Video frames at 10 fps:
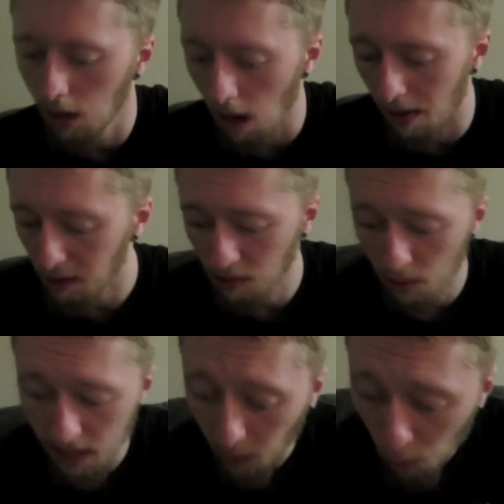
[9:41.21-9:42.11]
Uh, this is
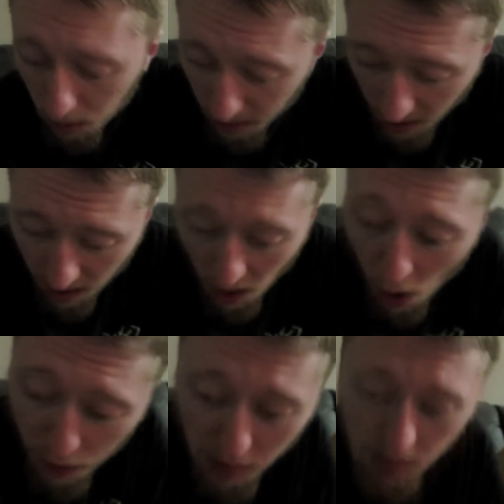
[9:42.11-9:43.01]
really cool to get
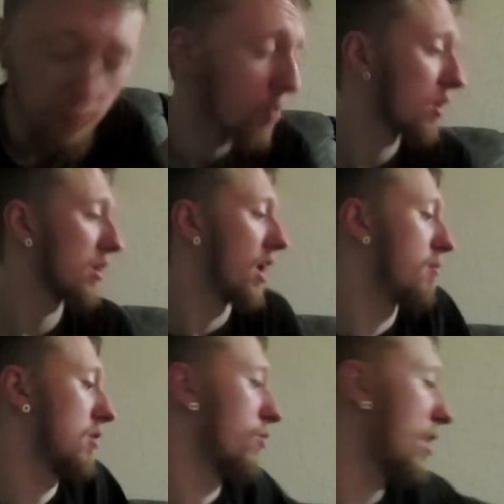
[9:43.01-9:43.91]
all these sports
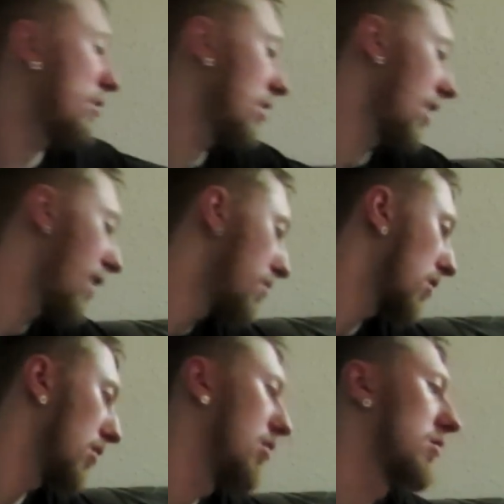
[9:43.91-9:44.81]
games and racing games
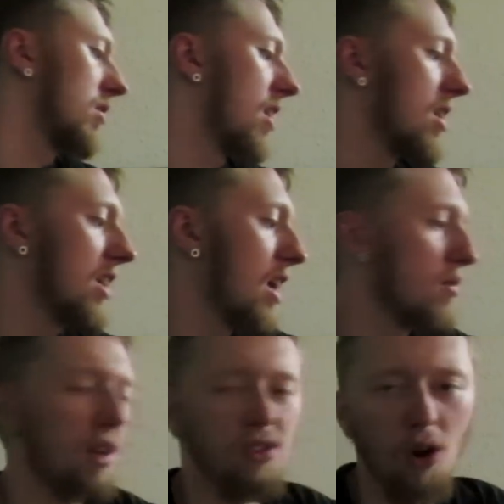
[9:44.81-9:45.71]
because those are the kind of
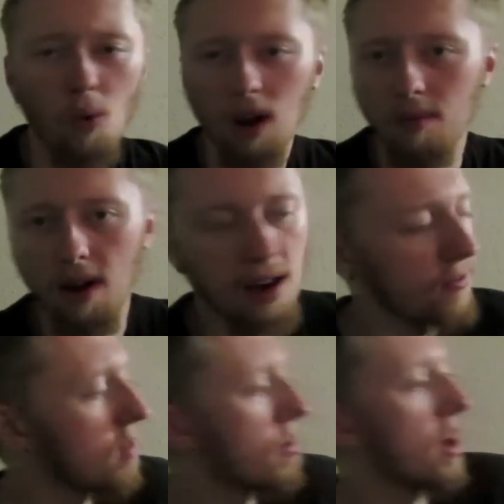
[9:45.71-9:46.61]
games I don't want to buy off
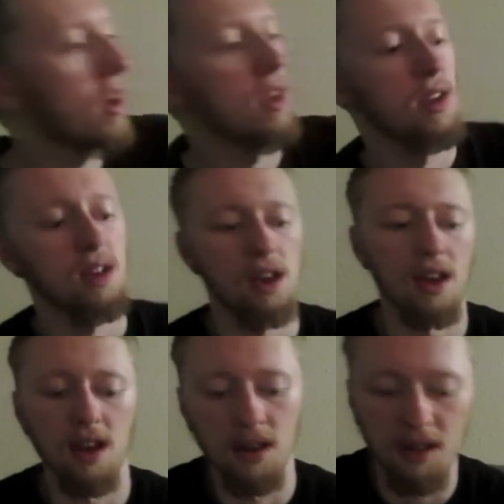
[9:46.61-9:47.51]
eBay,
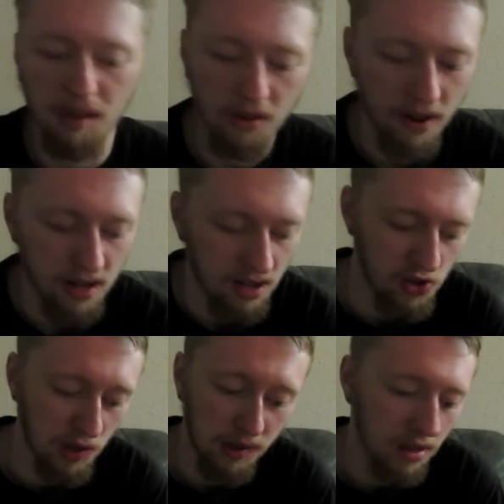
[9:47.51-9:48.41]
and it's great to
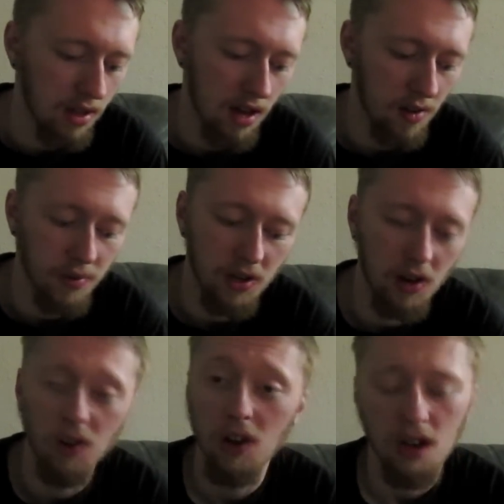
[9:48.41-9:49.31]
just get them, you
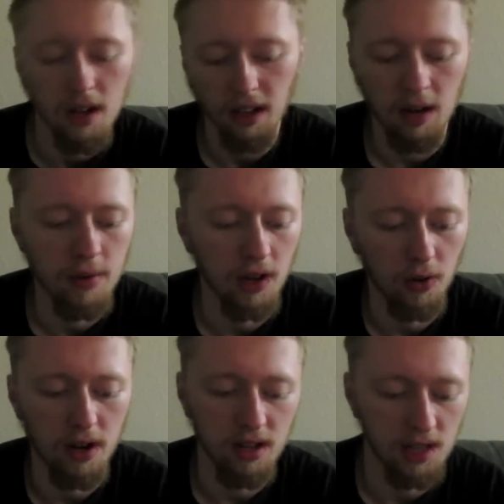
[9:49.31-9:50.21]
know, get them at a
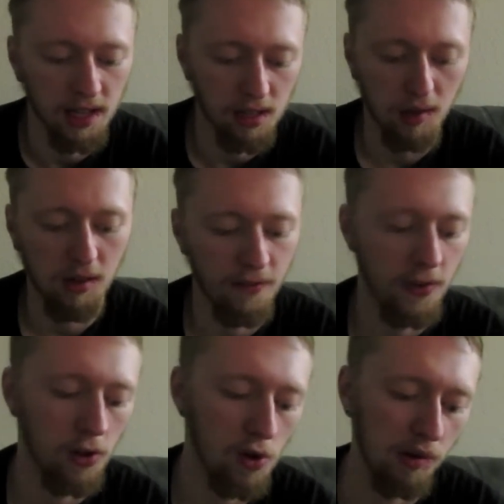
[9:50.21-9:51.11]
great deal like this to
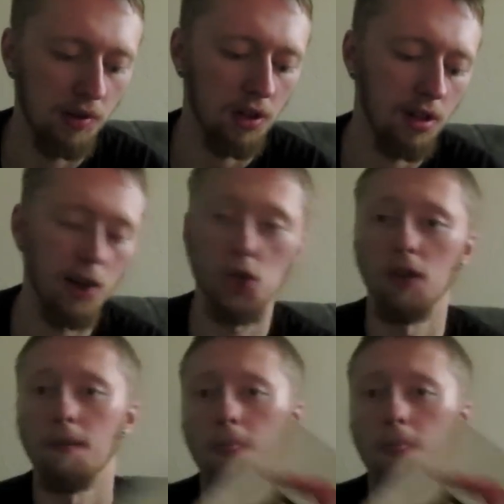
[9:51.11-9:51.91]
fill holes in the collection.